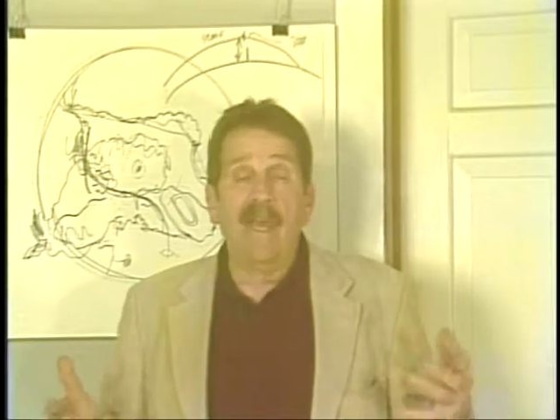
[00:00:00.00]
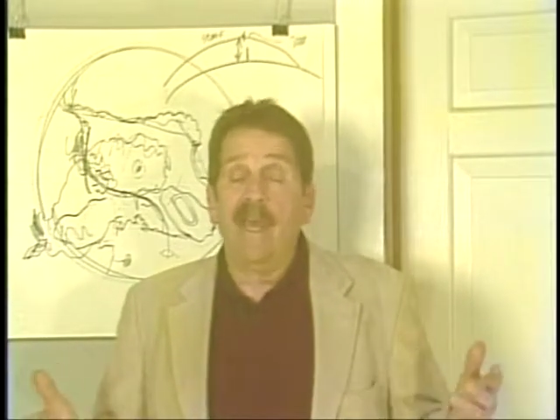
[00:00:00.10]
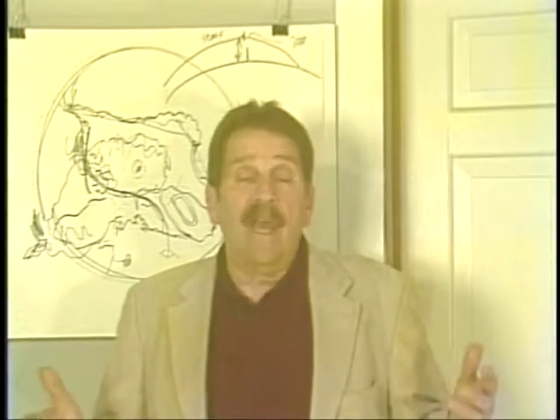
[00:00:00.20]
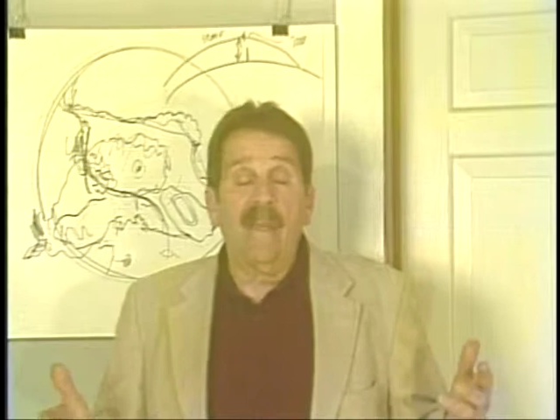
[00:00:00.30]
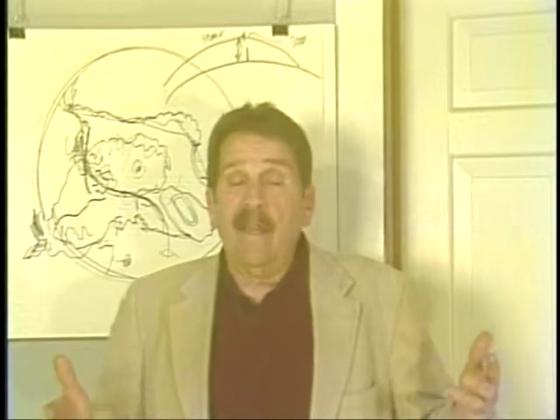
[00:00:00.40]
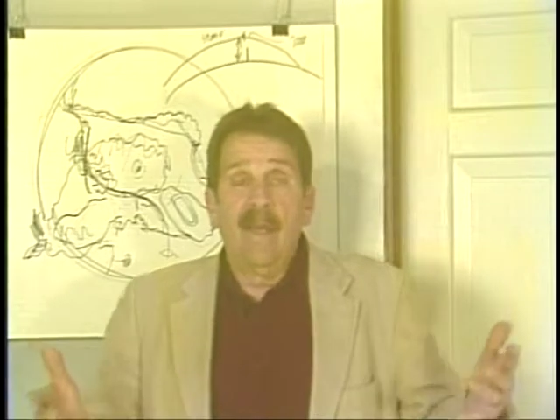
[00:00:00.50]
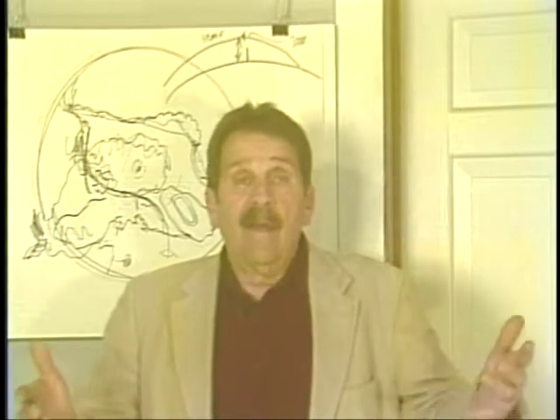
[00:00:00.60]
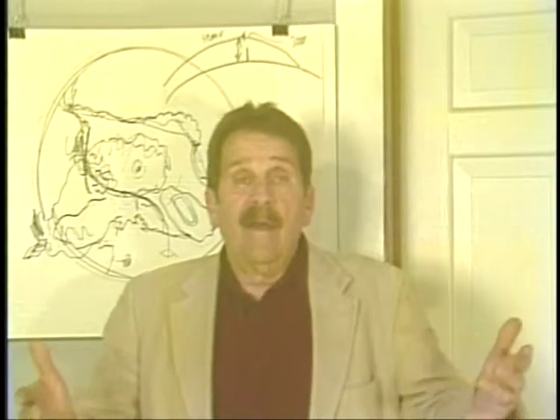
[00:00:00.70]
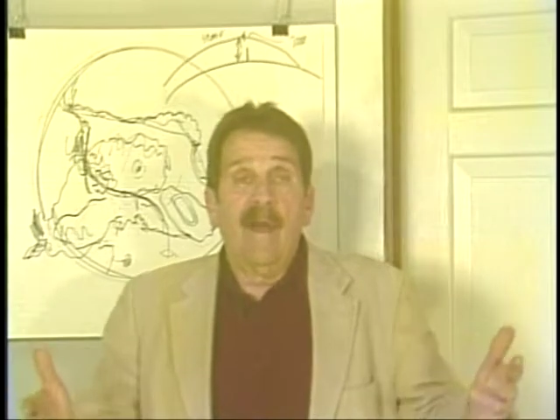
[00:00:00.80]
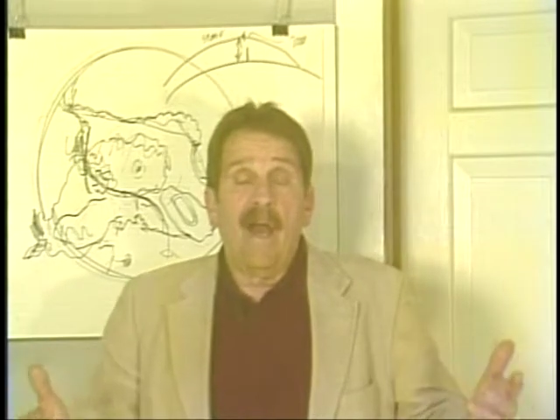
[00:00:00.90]
And
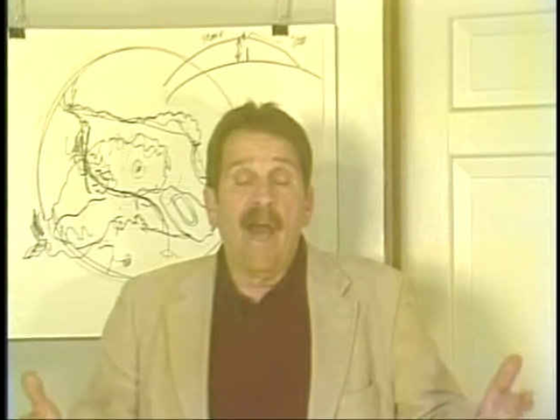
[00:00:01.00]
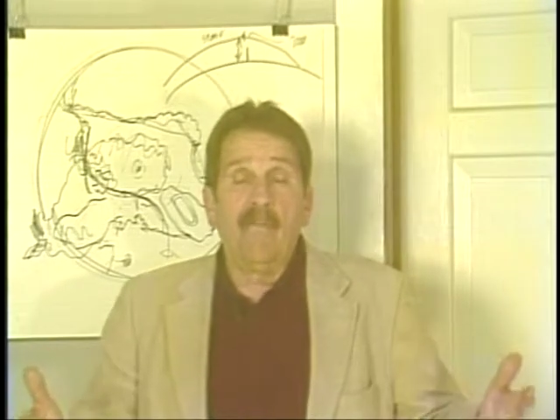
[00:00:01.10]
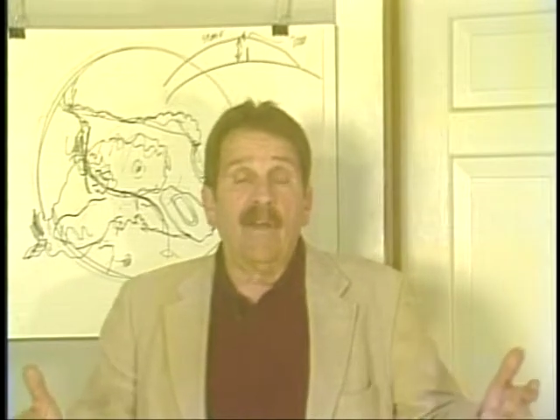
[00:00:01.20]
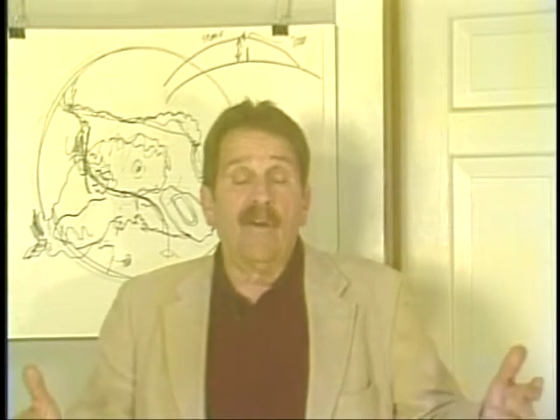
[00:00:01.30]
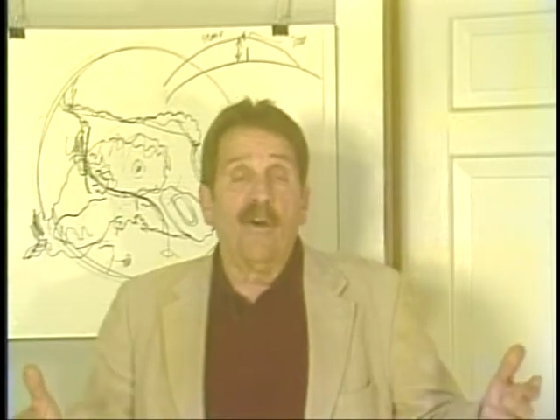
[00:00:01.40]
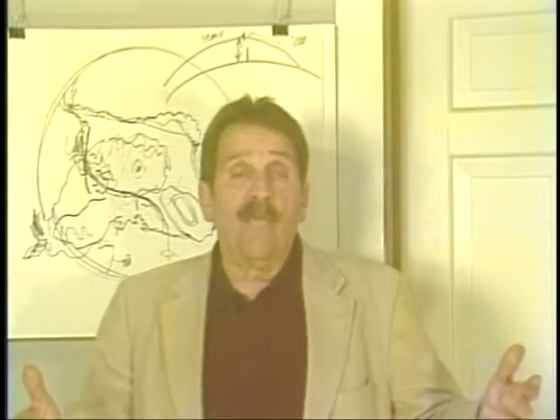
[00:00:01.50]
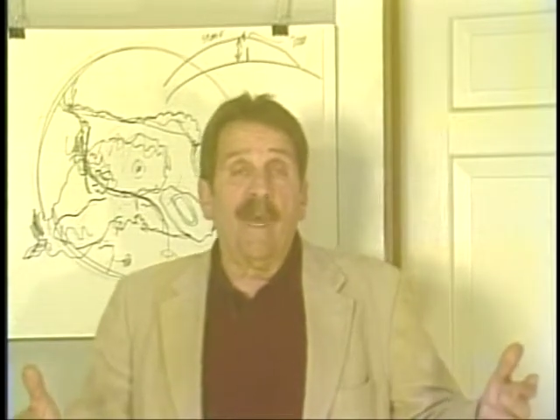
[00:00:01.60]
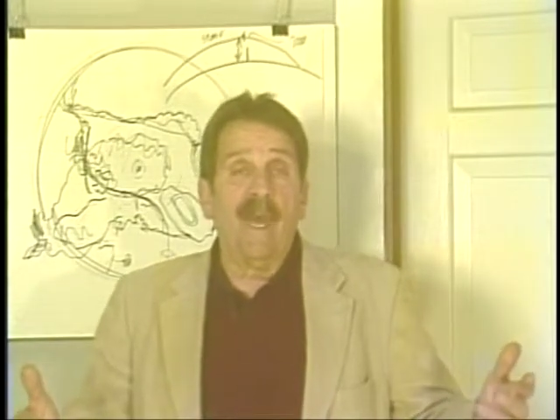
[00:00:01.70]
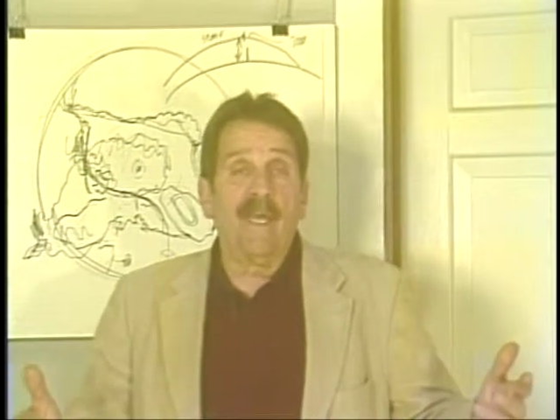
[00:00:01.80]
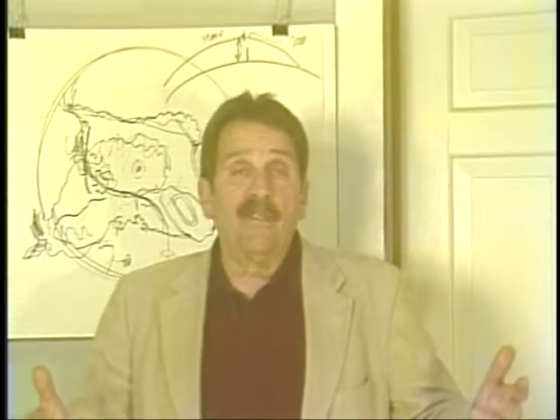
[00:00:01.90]
I'm going to go
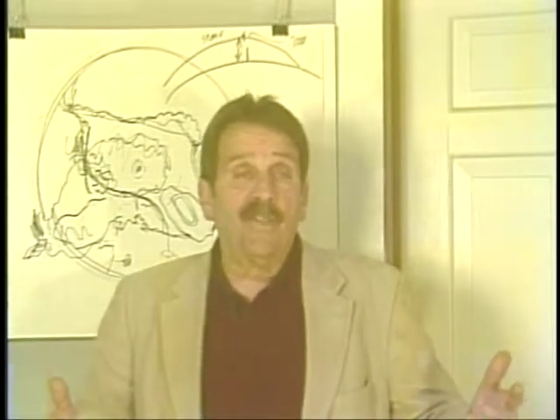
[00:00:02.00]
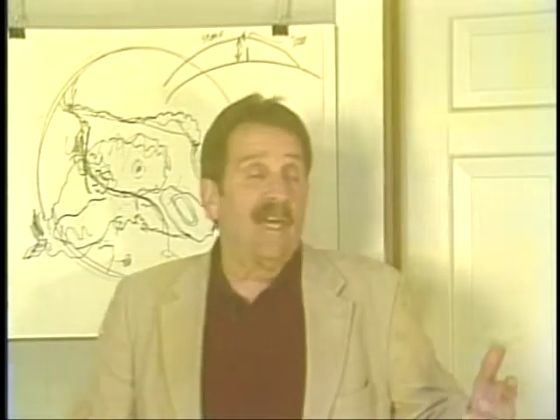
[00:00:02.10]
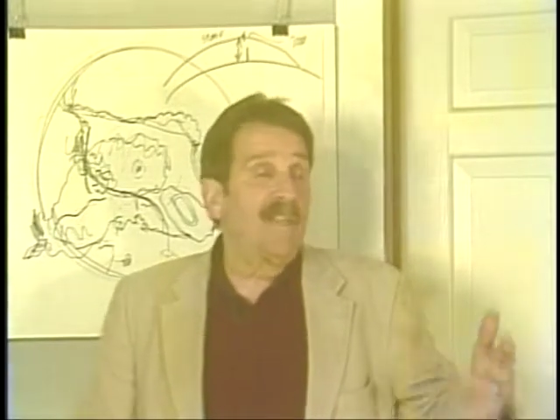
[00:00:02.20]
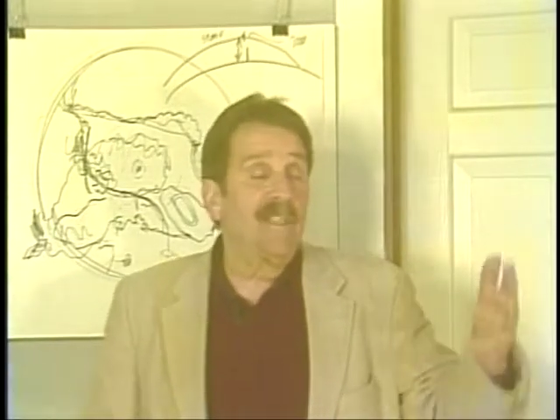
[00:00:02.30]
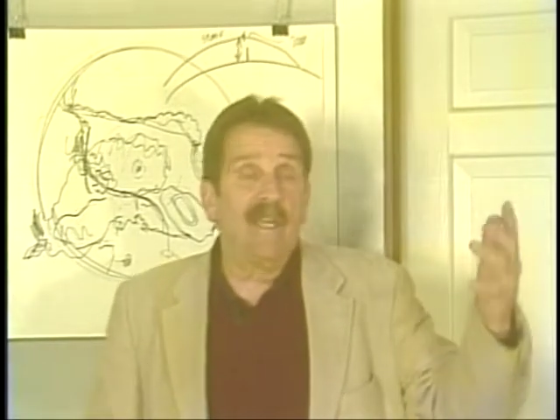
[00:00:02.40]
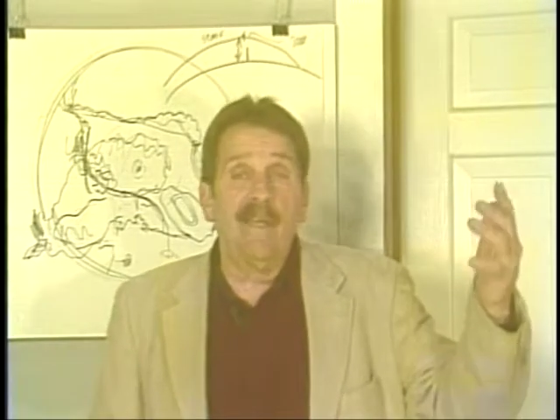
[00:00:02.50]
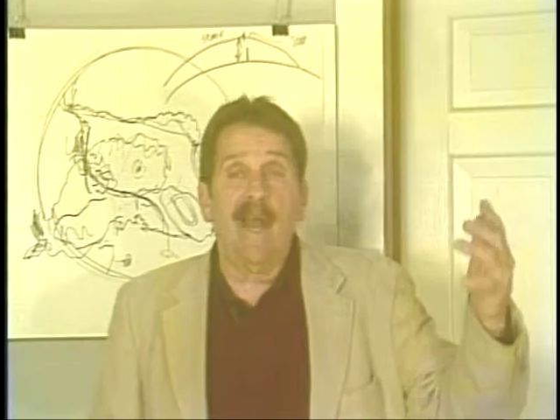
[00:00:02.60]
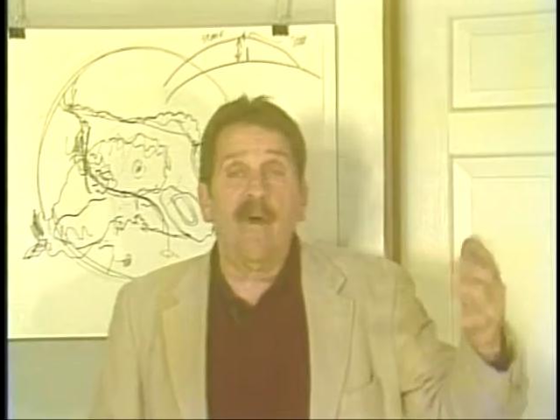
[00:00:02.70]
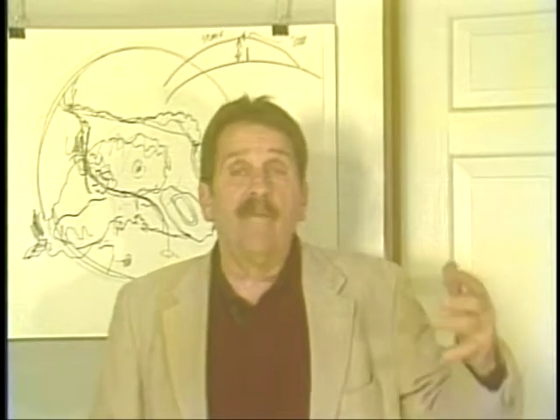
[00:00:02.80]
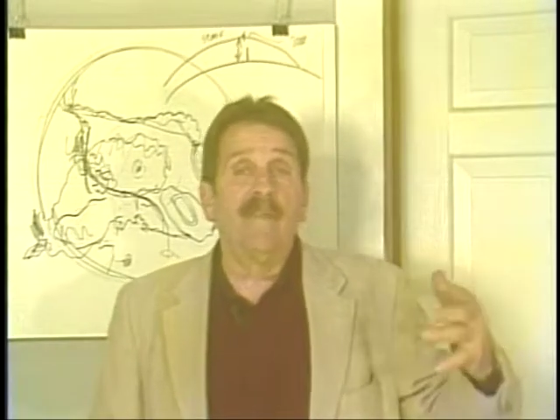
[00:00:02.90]
back and check and see
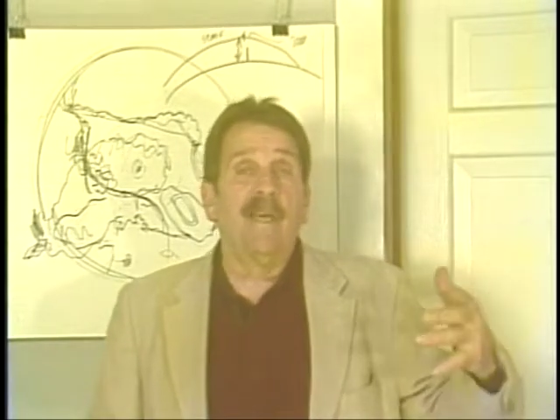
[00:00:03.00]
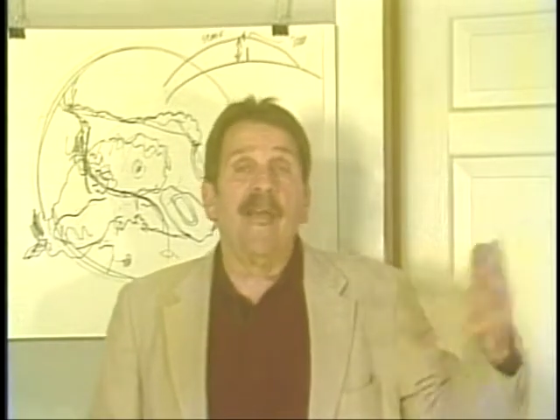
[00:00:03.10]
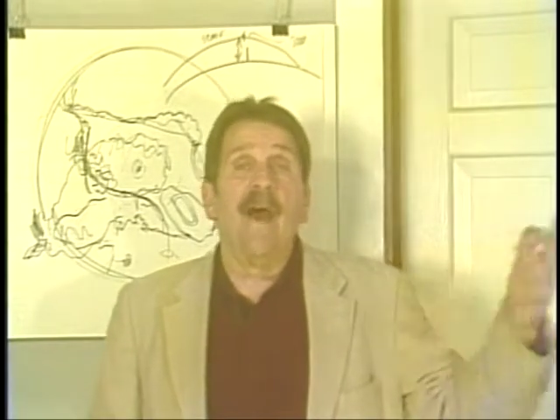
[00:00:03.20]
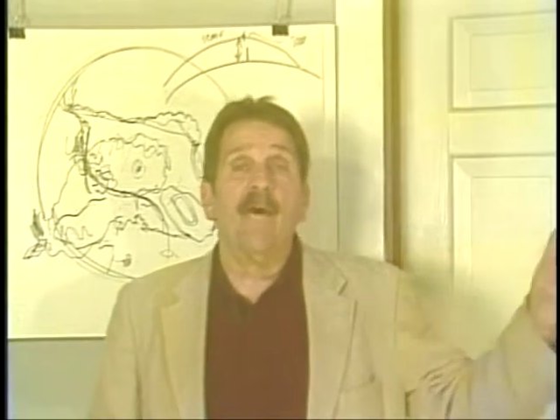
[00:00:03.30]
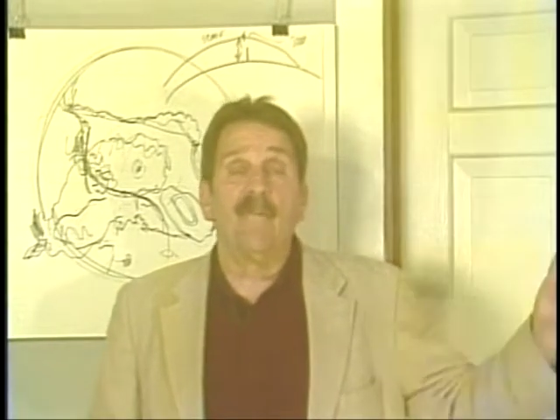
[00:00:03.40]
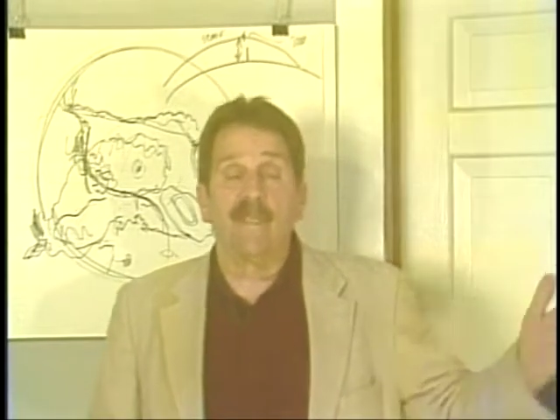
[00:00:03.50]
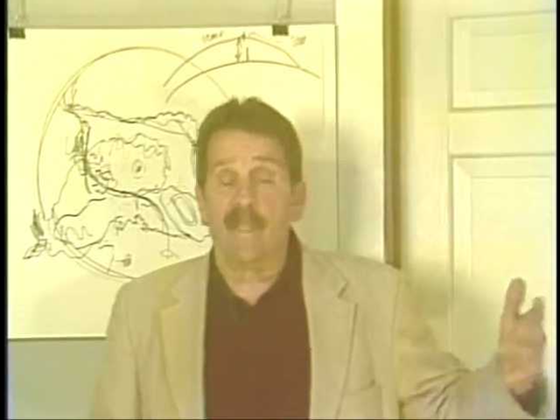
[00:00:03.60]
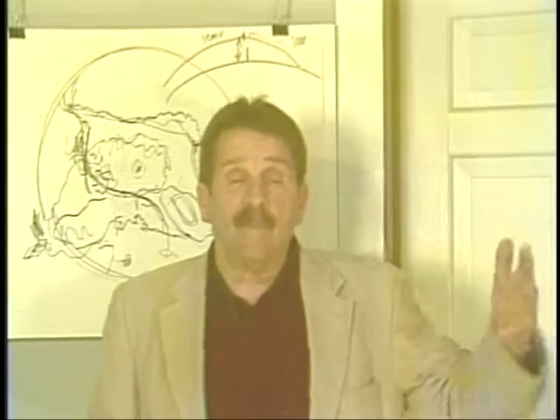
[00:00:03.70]
how the columnists,